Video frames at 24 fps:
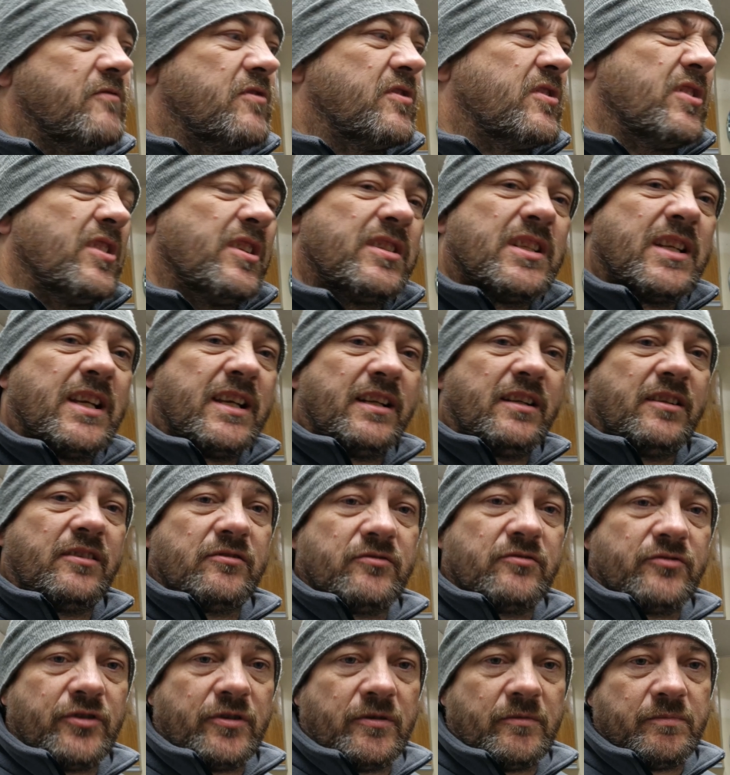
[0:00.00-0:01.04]
just had a
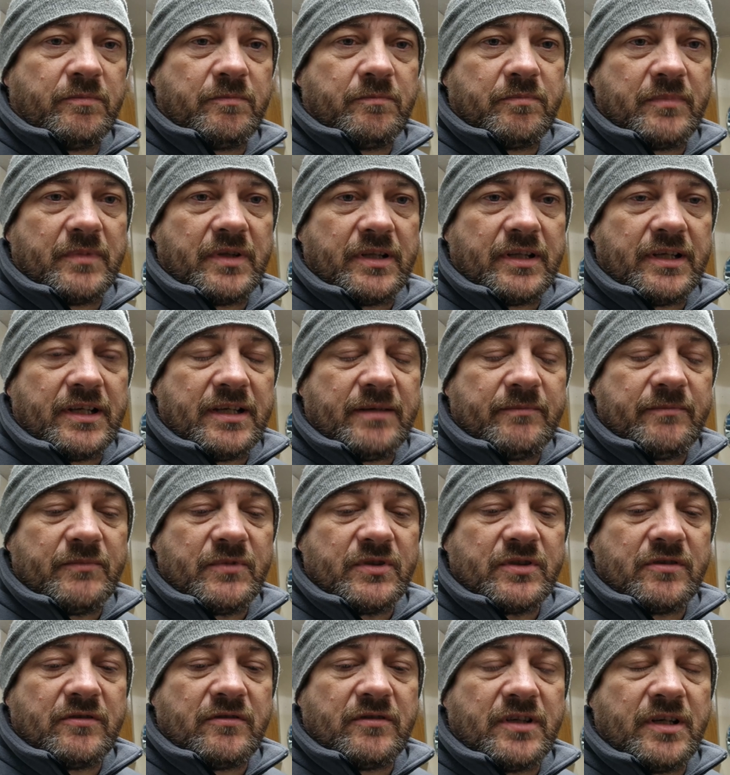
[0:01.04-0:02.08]
little job
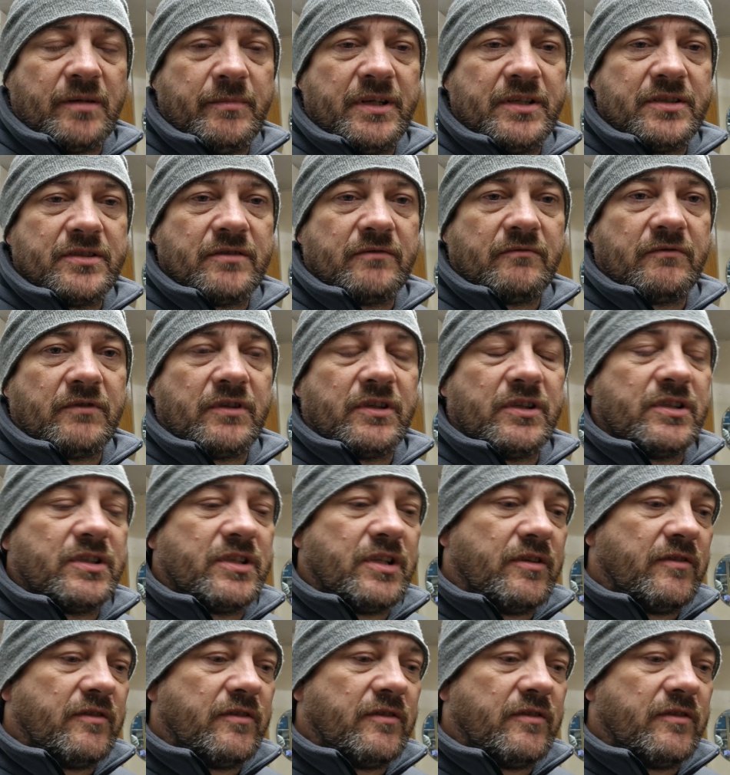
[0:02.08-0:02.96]
um, that's got to come in, so I'm going to